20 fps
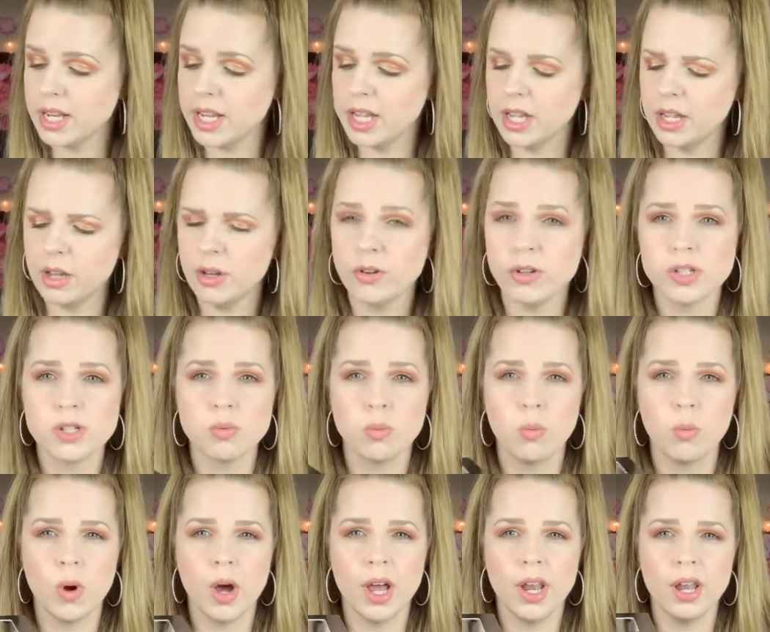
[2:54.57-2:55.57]
he used
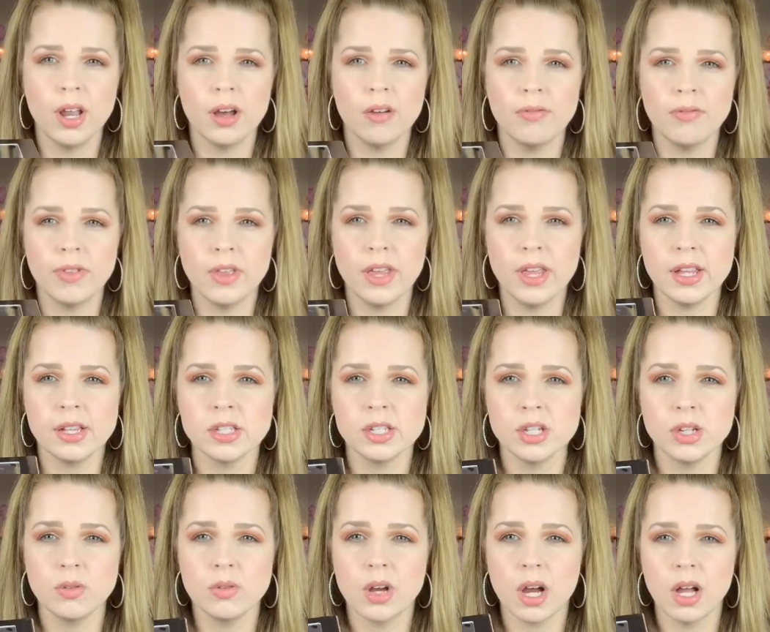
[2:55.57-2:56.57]
one of these
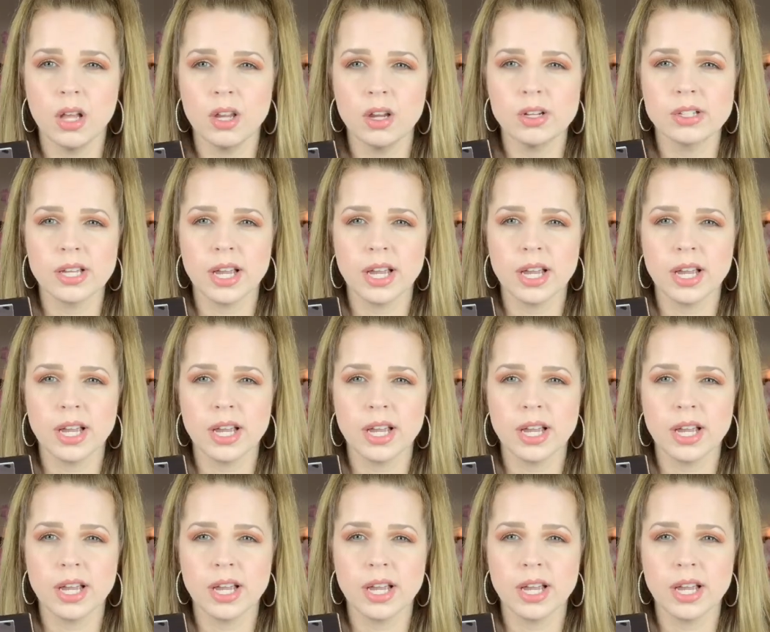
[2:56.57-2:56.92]
two colors.